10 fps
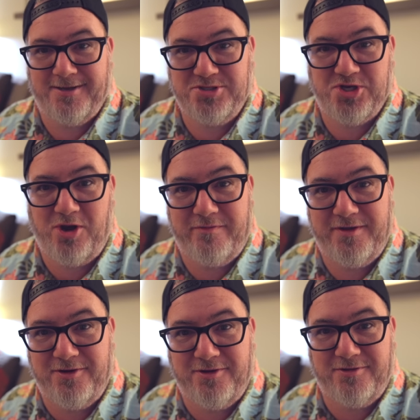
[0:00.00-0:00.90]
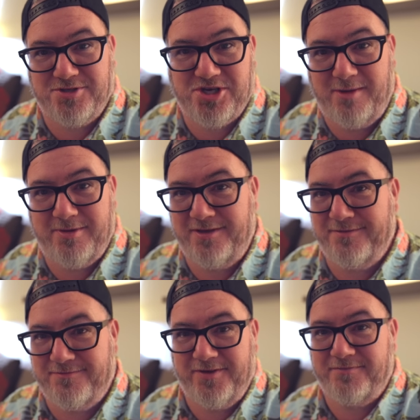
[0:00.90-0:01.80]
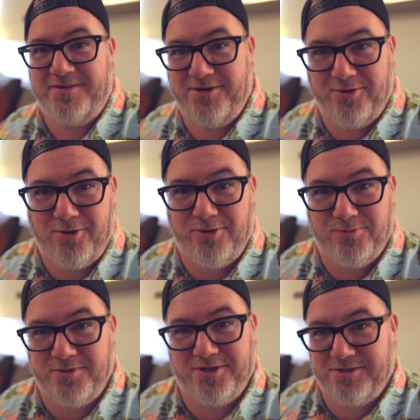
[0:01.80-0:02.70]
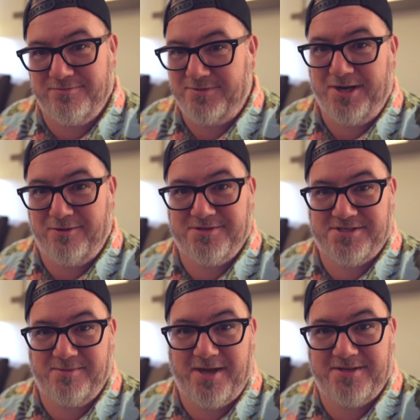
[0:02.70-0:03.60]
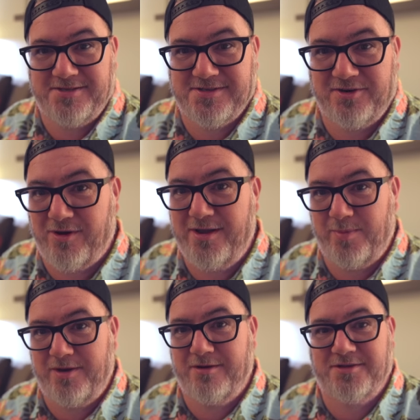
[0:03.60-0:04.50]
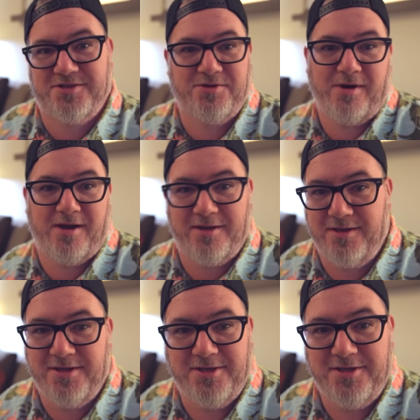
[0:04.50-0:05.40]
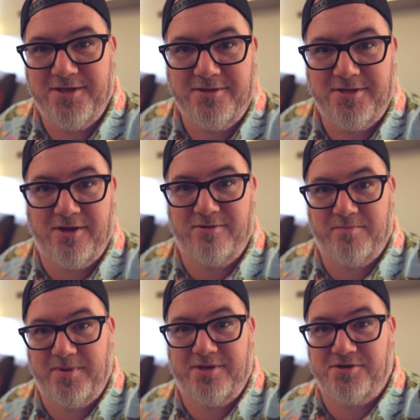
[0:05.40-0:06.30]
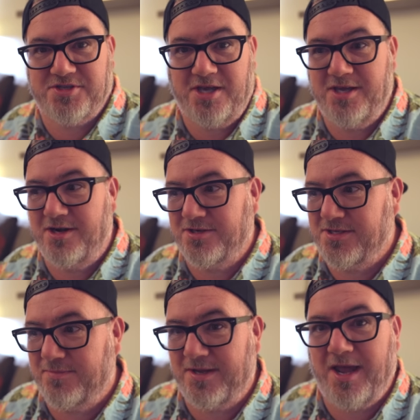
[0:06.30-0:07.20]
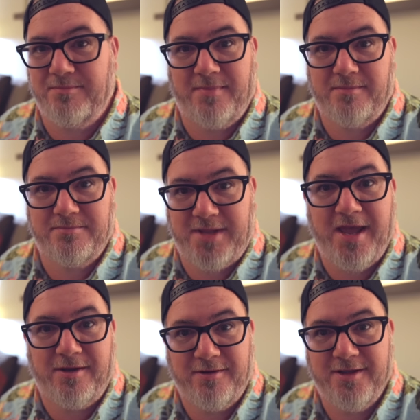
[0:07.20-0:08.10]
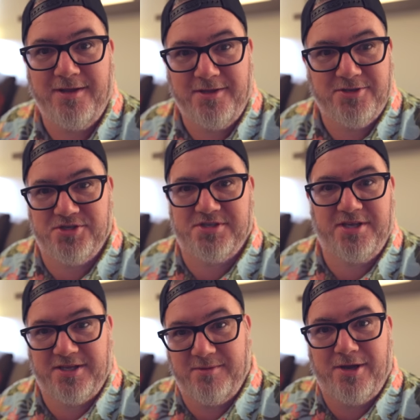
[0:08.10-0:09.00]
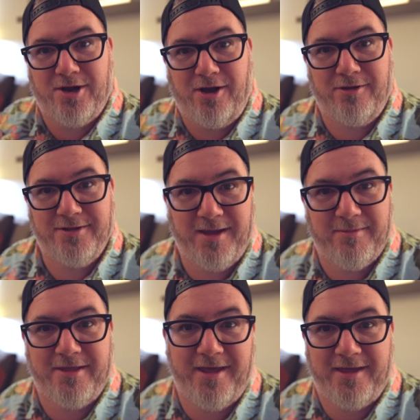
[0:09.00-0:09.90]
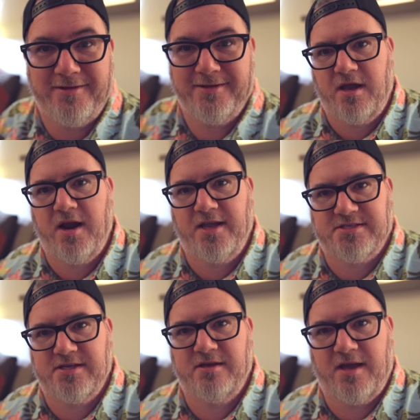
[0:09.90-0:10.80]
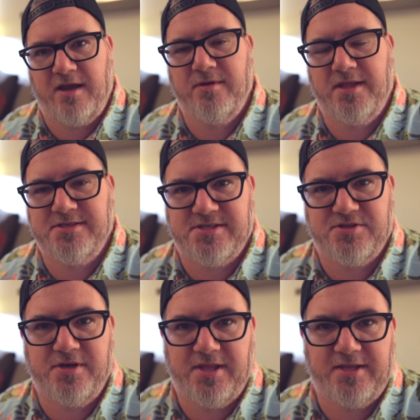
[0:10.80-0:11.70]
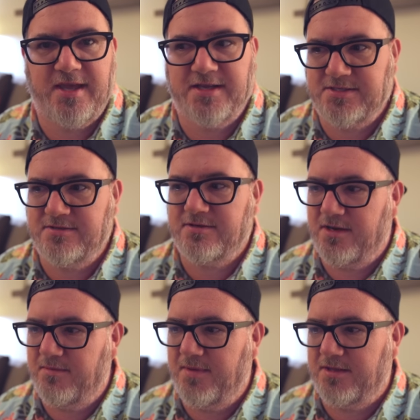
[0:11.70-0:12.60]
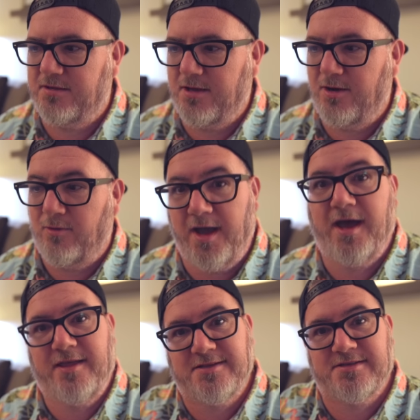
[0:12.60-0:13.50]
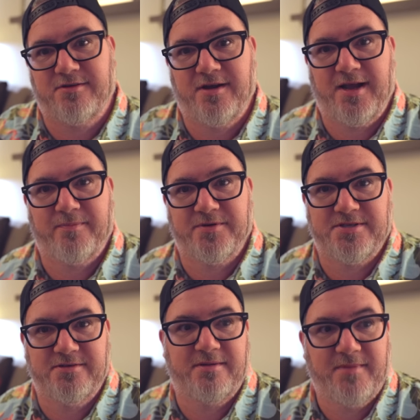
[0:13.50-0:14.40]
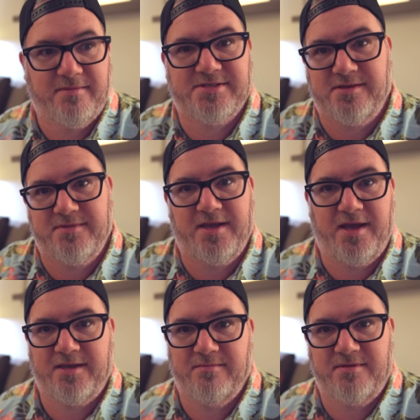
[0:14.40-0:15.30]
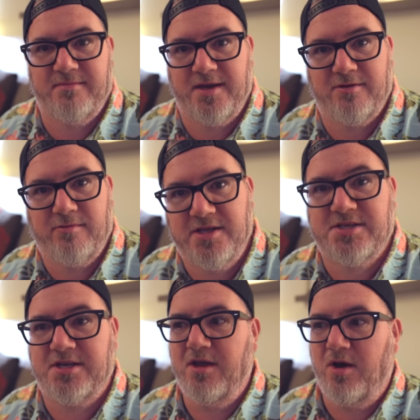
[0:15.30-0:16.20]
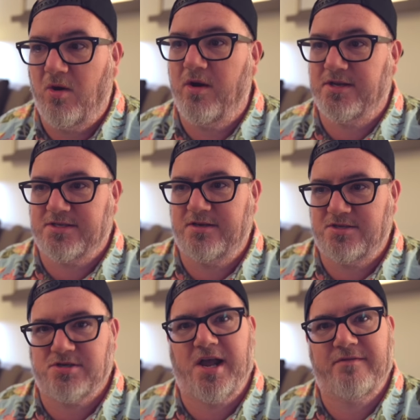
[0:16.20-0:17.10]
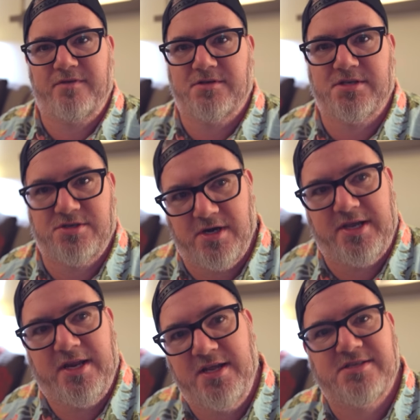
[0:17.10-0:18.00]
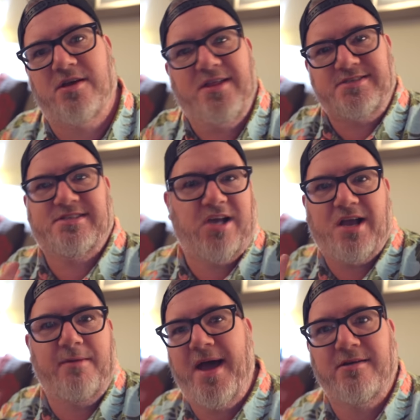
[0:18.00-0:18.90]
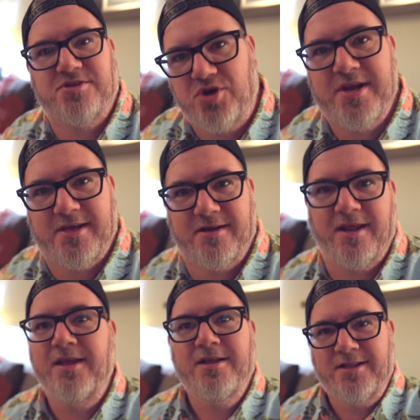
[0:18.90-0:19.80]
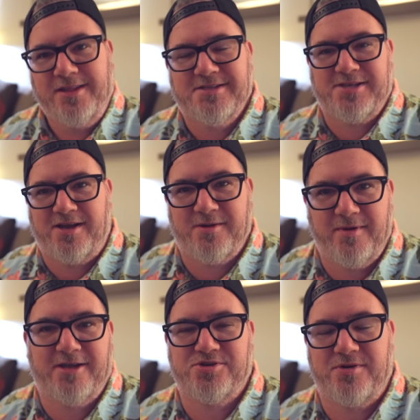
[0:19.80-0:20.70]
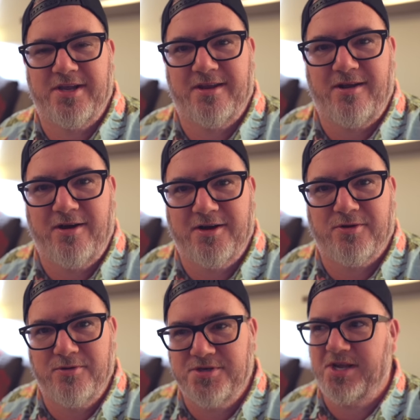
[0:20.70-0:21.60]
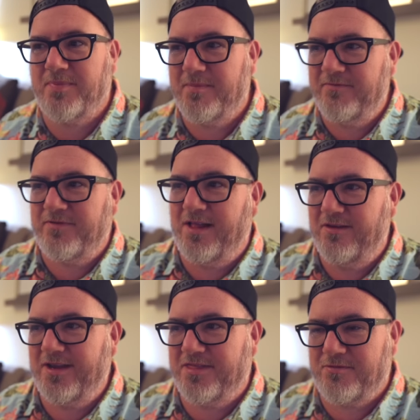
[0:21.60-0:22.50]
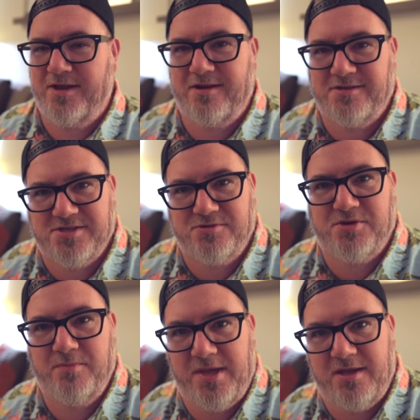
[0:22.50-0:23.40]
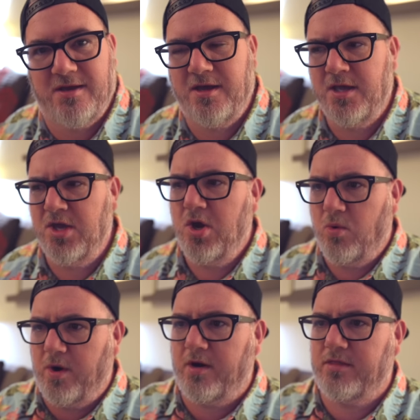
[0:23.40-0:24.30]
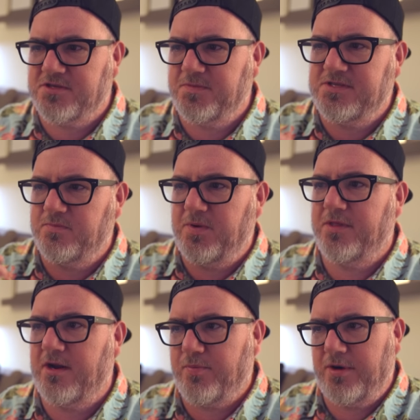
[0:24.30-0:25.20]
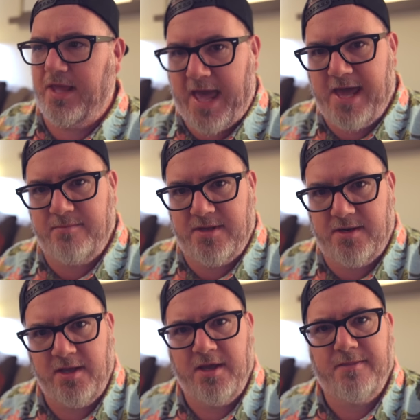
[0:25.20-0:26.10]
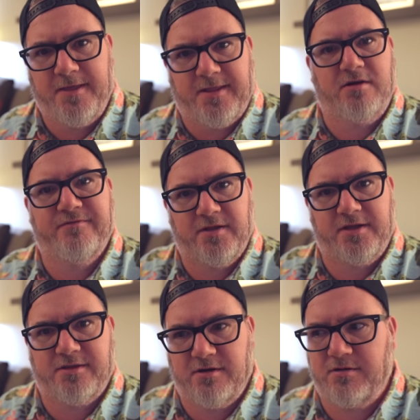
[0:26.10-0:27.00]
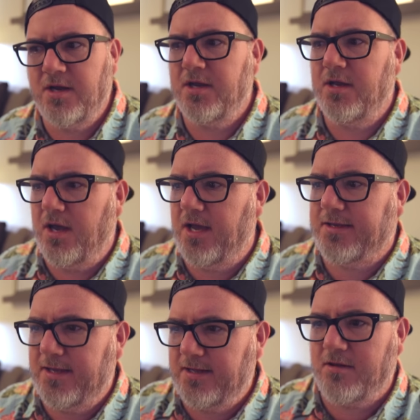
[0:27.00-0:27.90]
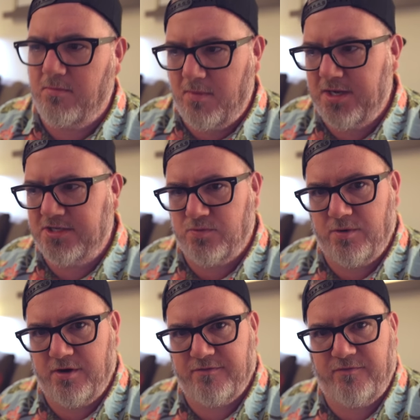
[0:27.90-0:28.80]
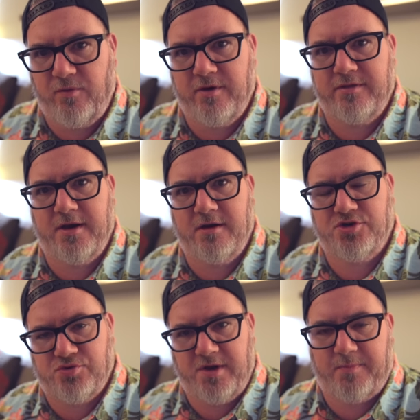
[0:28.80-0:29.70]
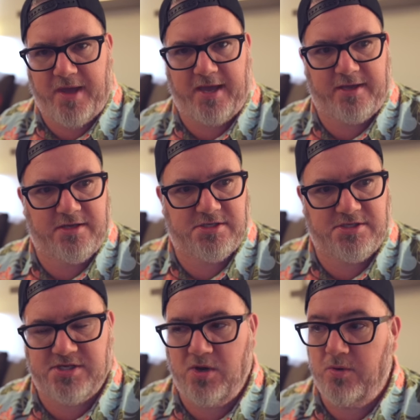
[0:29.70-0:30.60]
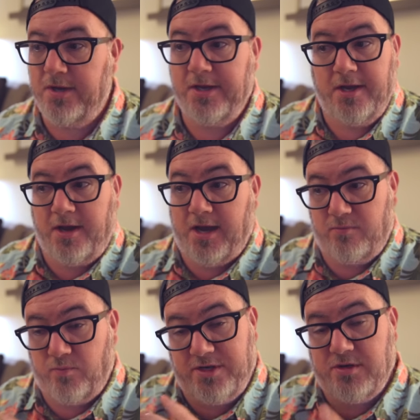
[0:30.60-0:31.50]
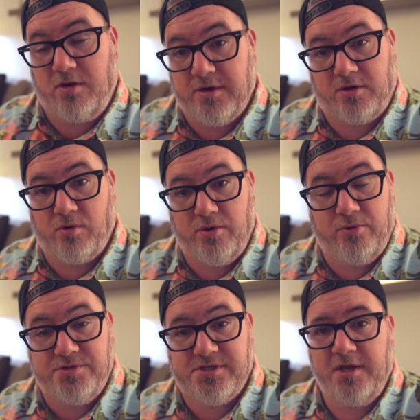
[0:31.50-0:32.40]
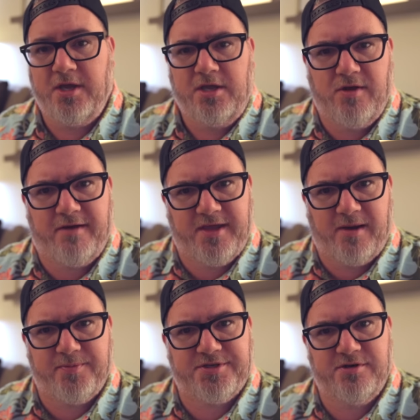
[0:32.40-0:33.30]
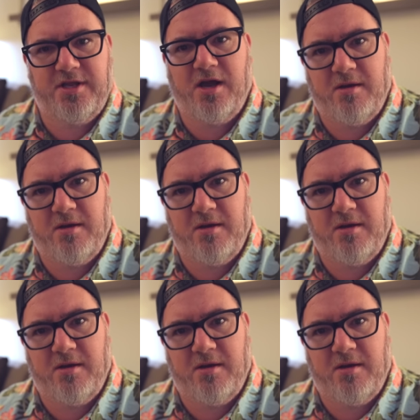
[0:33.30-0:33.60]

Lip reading: jovial, chubby 50-year-old with a semi-decent gray beard to, be your son or something, I'm down. Just give me a call. How about that? All right, so I realize a story like that's either going to make you go, wow, that's a great opportunity. Maybe someday I could be mega rich. Or it's going to drive you to drinking. And so let's talk about drinking. Let's talk about drinking on a cruise ship. I've been following a thread on social media where there's been some people that are pretty adamant that they don't feel like they're getting their money's worth for their drink package. And so when you go on a cruise, you have the opportunity